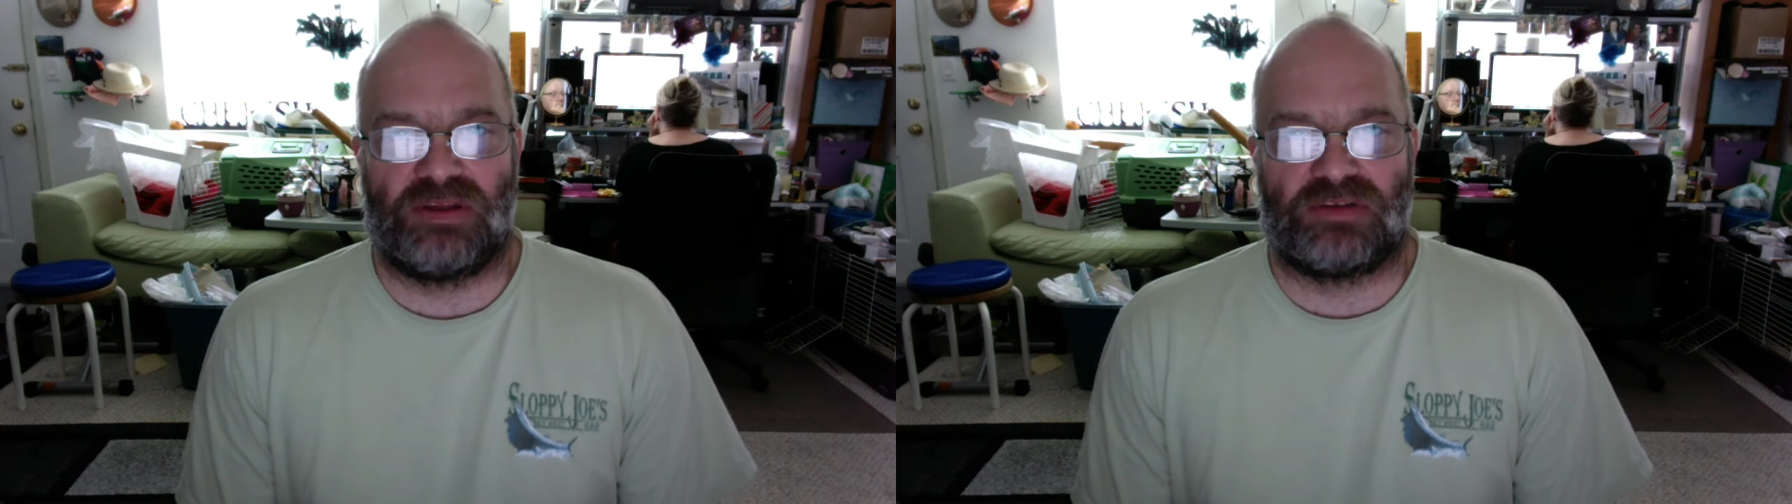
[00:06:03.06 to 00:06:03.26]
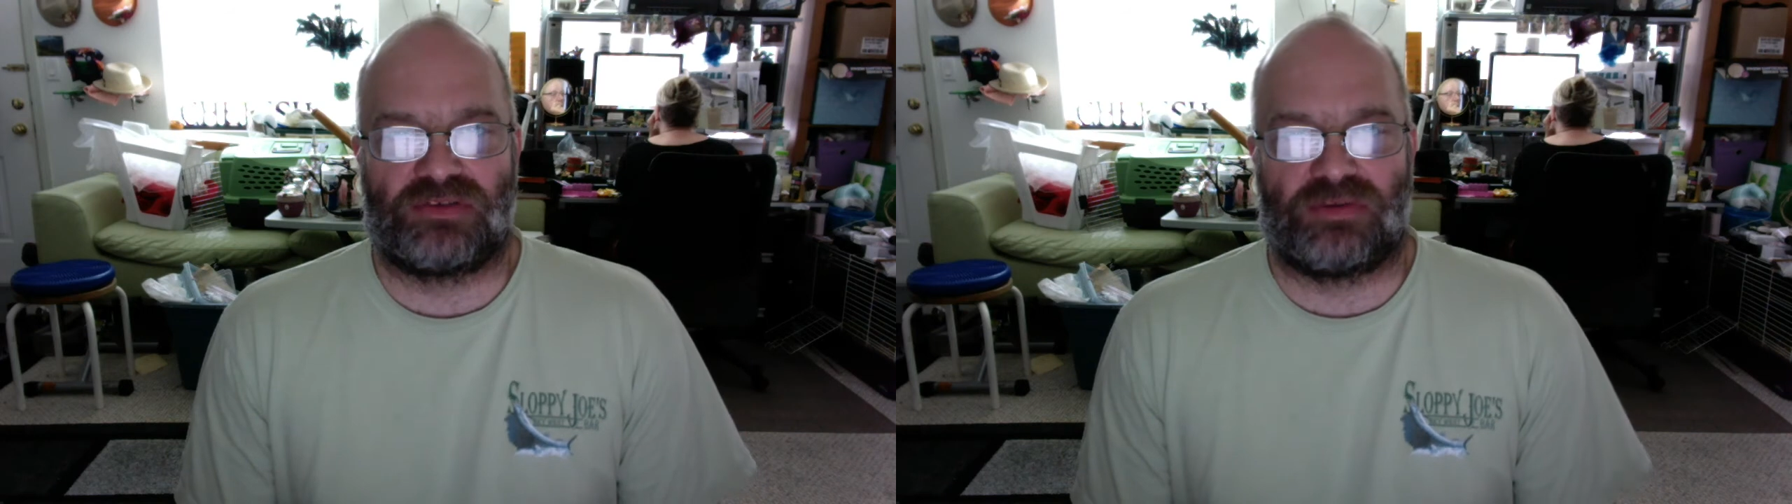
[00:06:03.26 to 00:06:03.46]

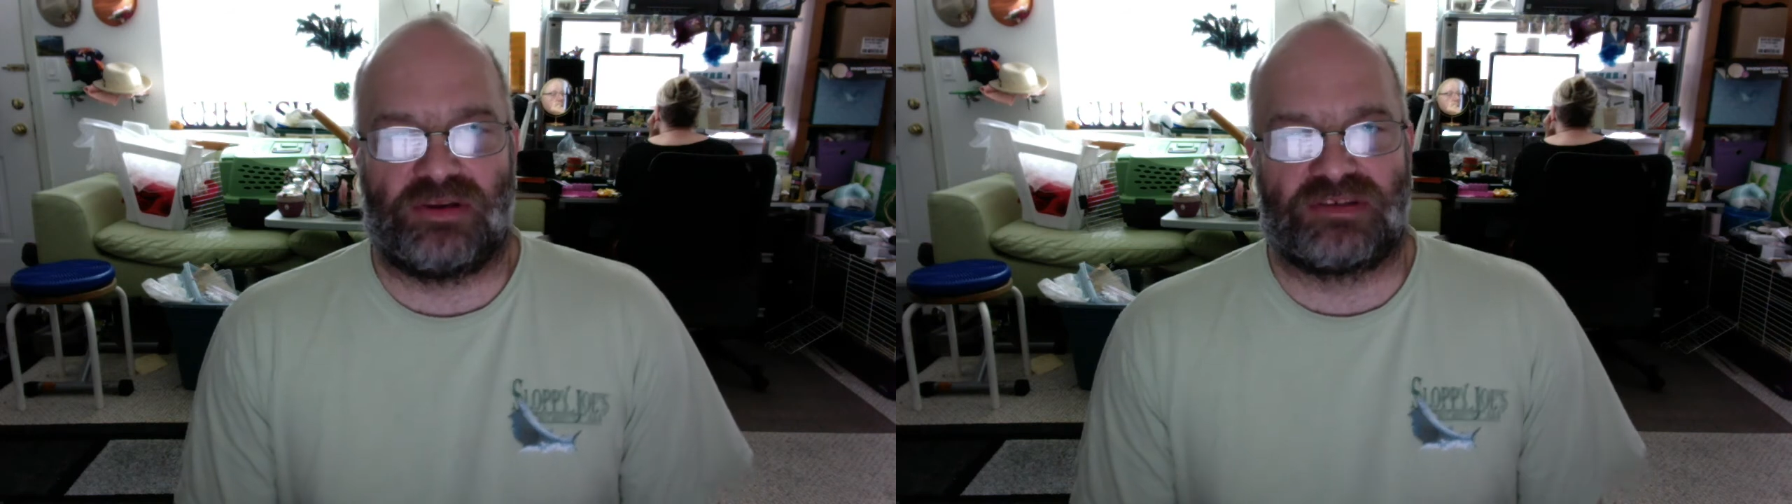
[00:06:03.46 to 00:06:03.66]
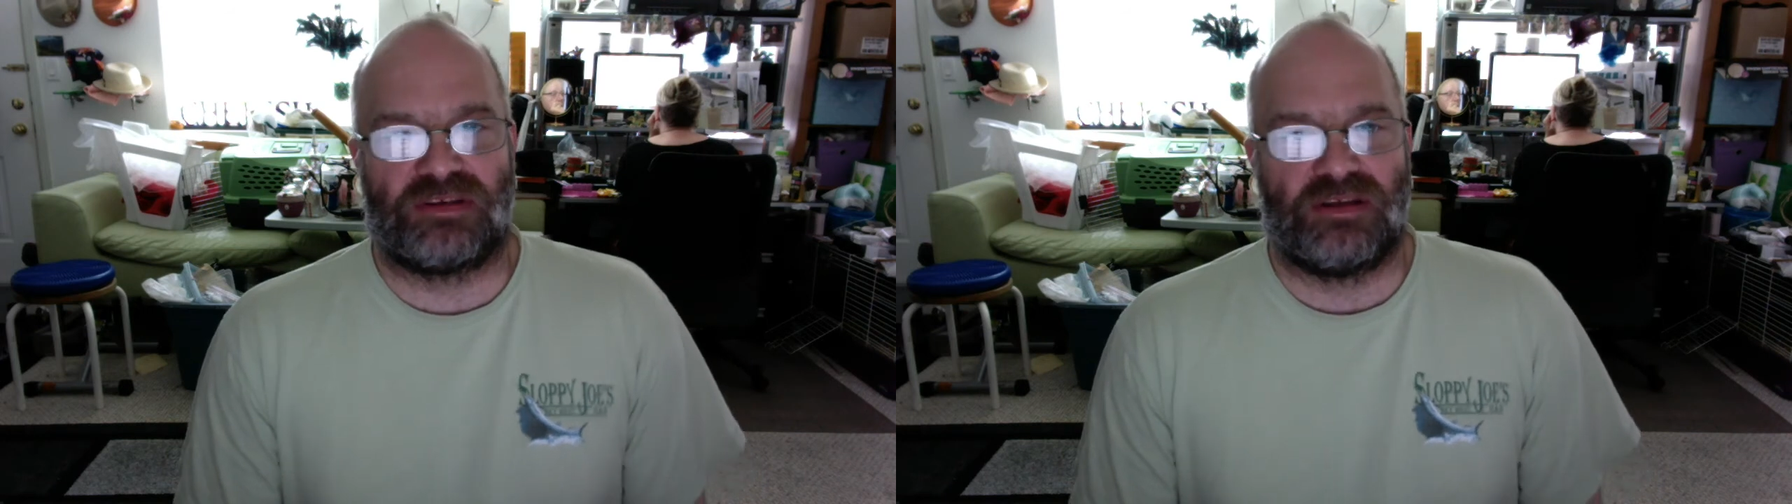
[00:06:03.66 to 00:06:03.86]
a
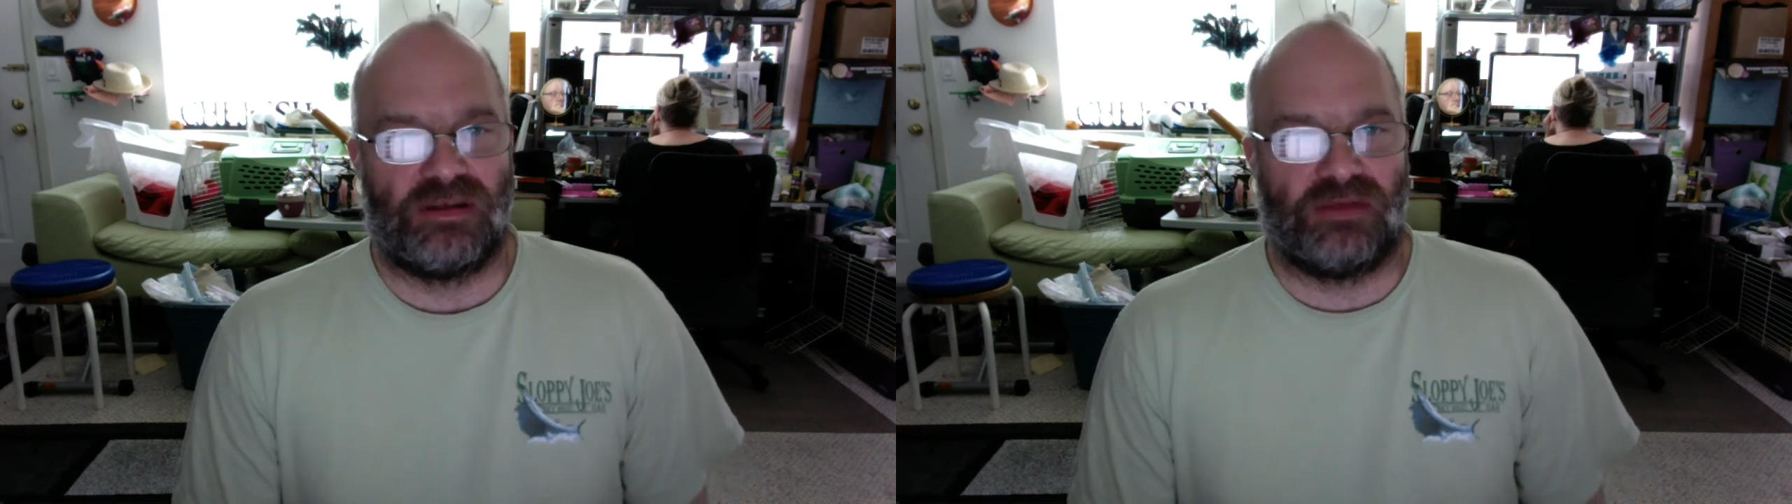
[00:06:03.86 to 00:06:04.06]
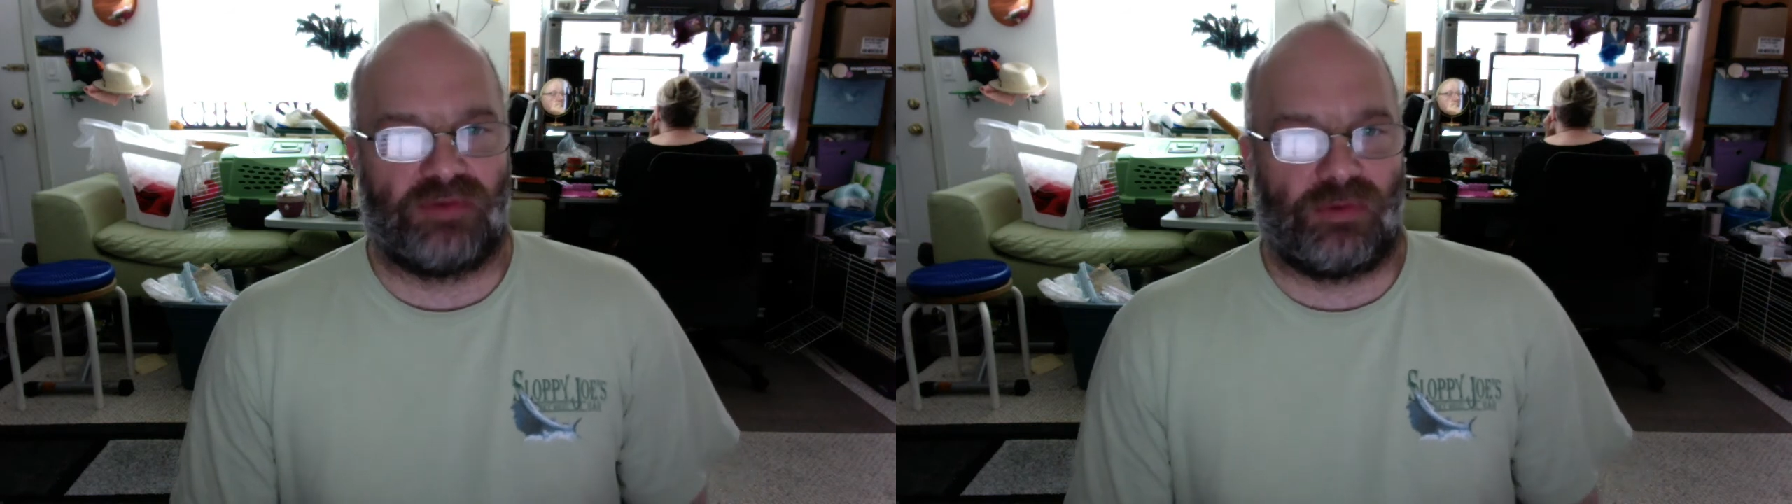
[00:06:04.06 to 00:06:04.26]
choice
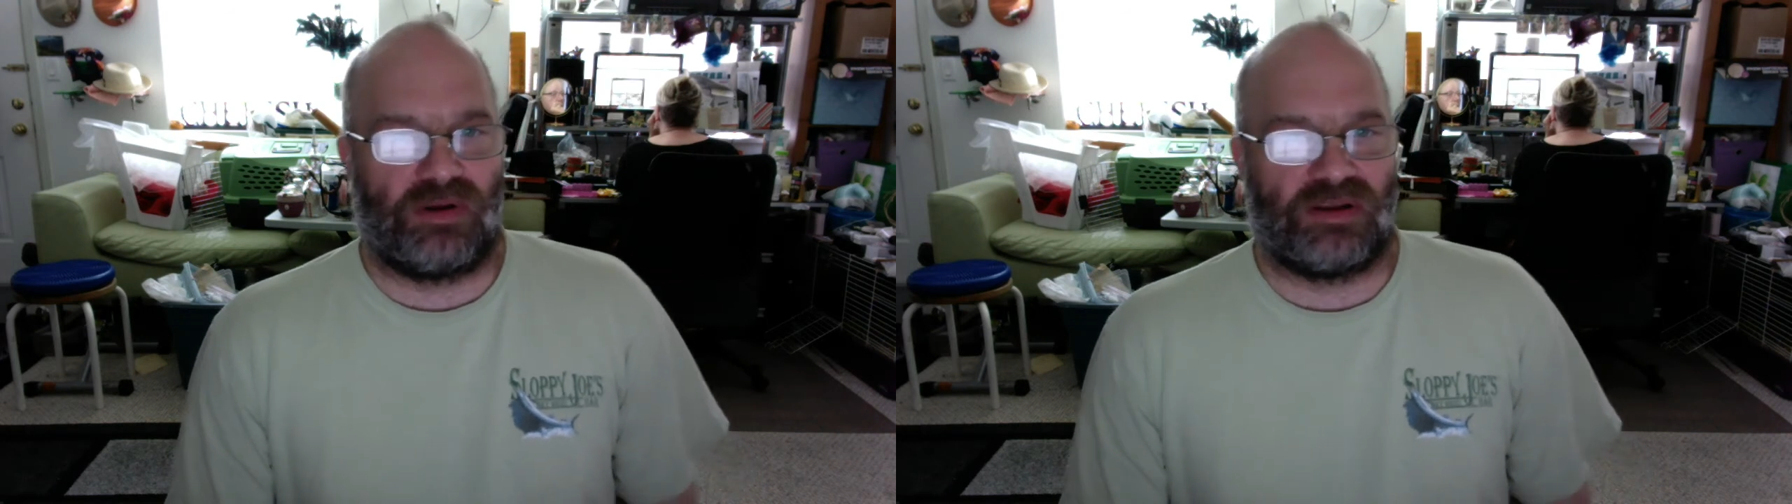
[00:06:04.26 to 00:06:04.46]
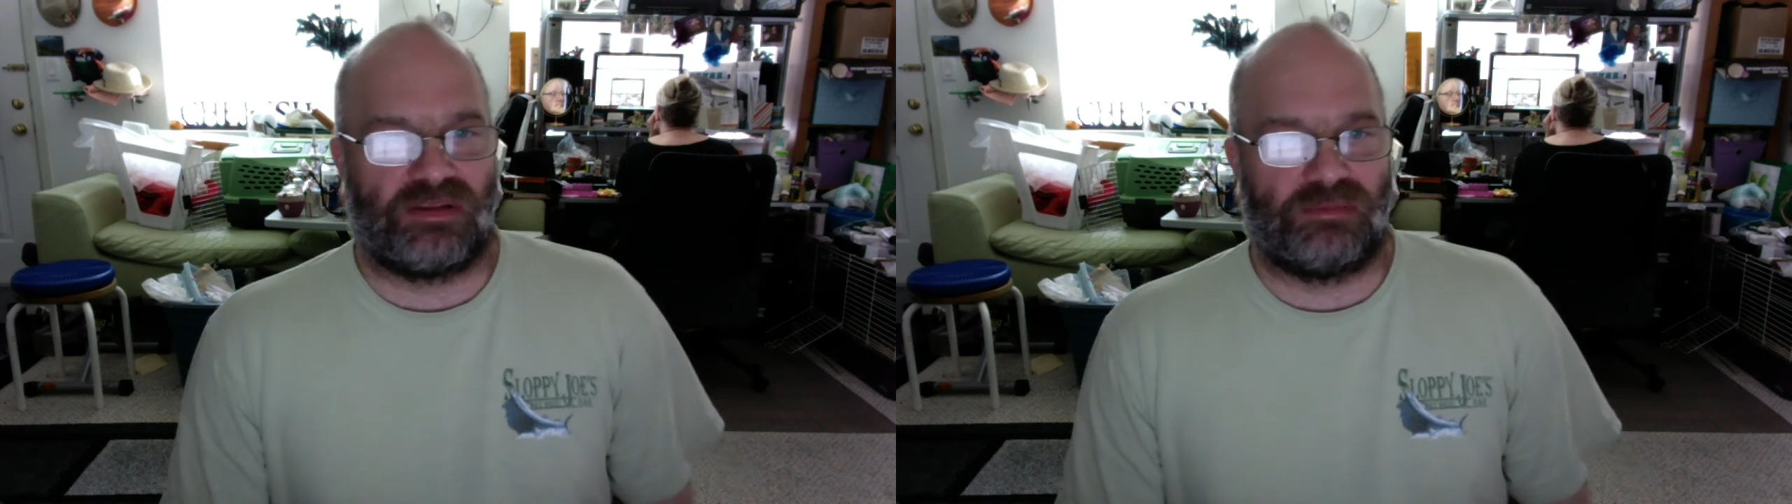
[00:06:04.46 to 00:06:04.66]
if I
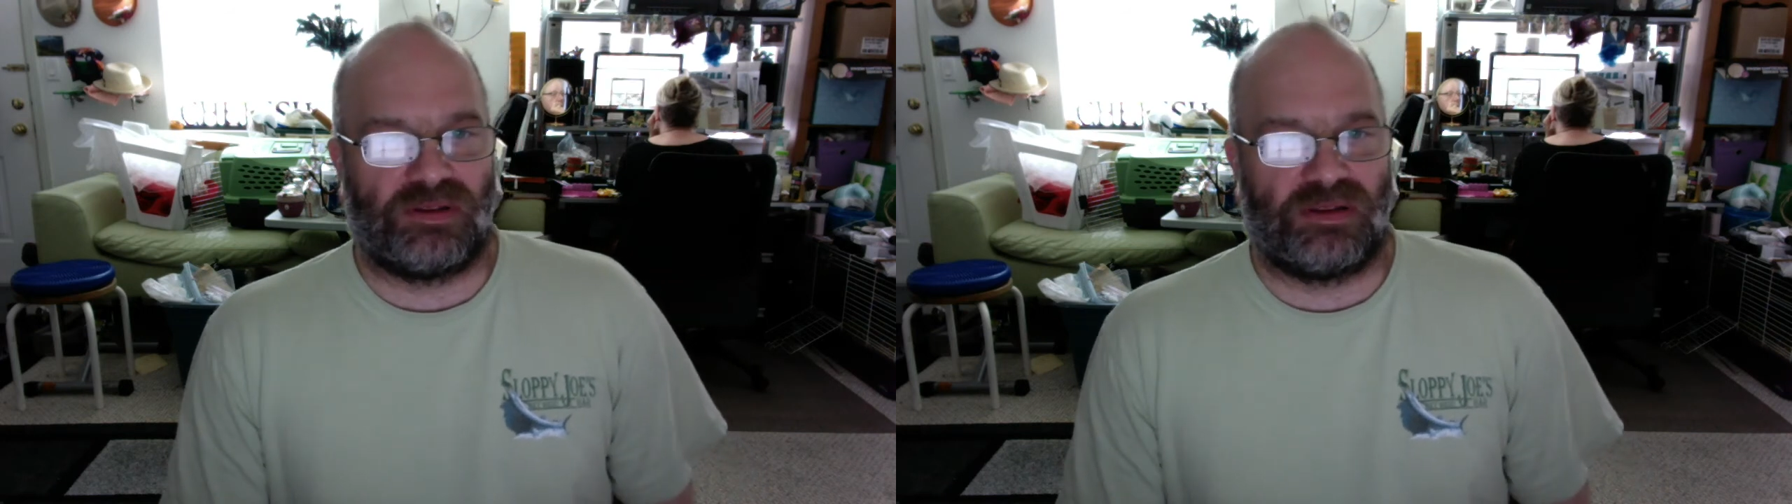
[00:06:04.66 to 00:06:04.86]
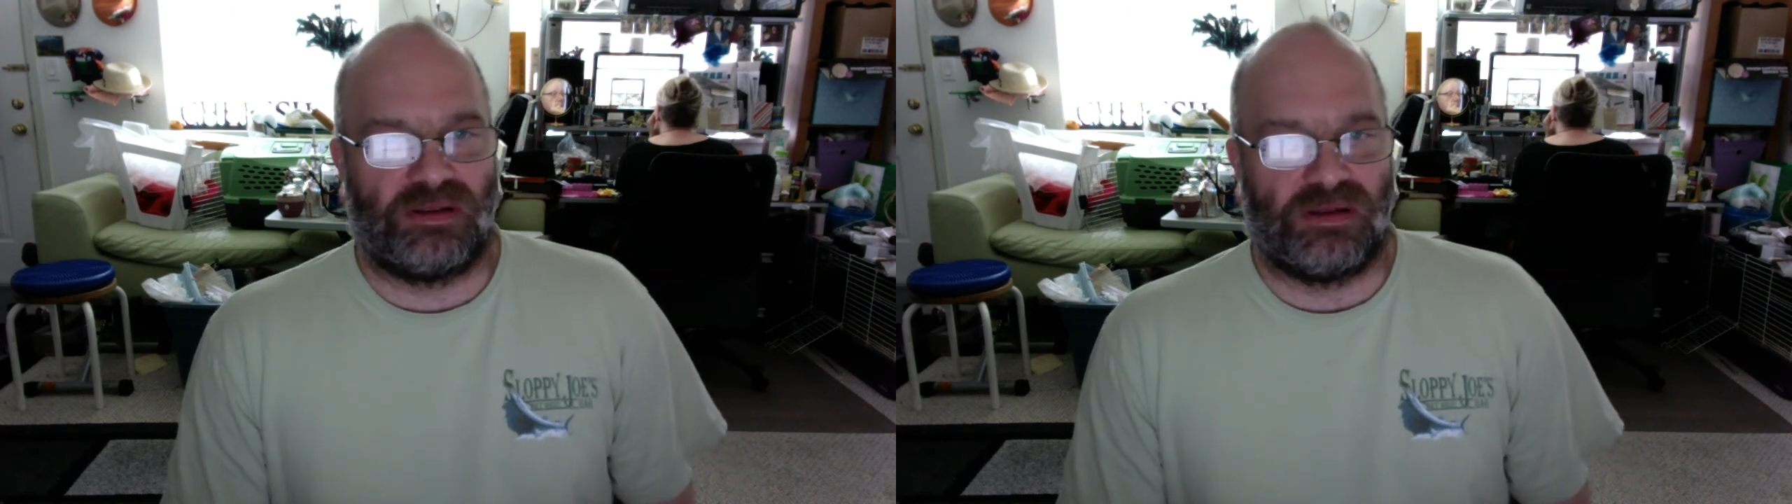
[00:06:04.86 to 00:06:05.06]
wanted to
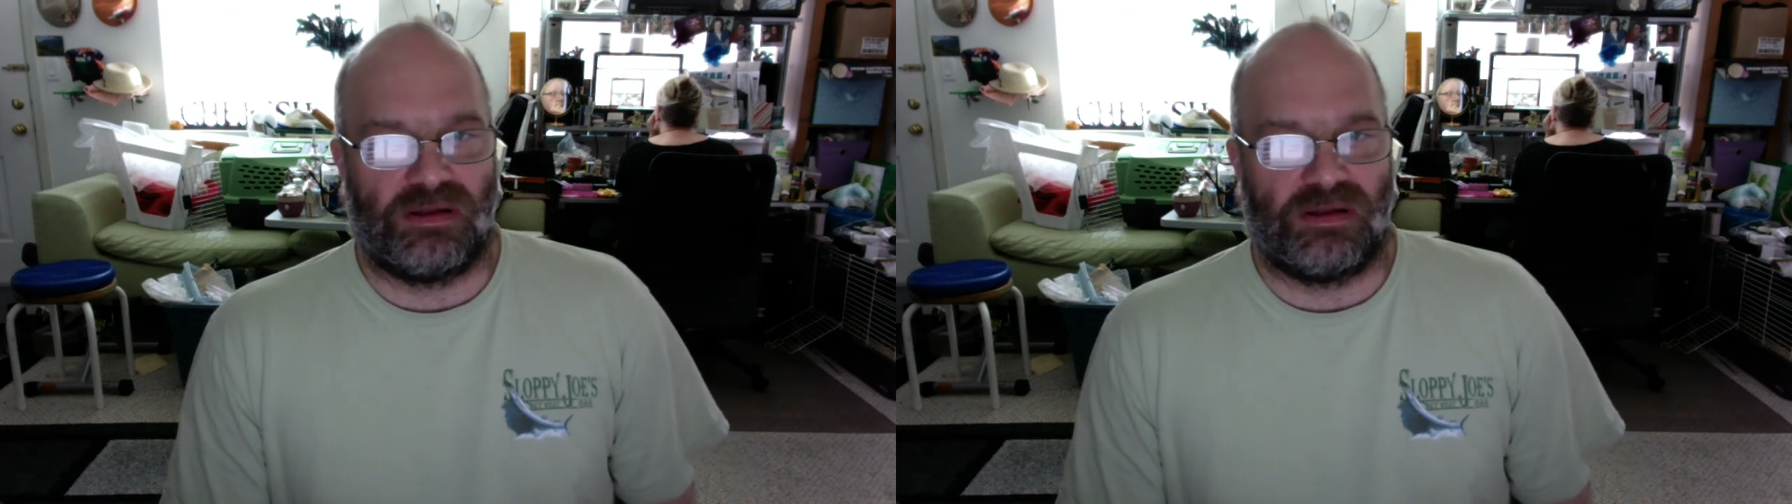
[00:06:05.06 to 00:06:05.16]
be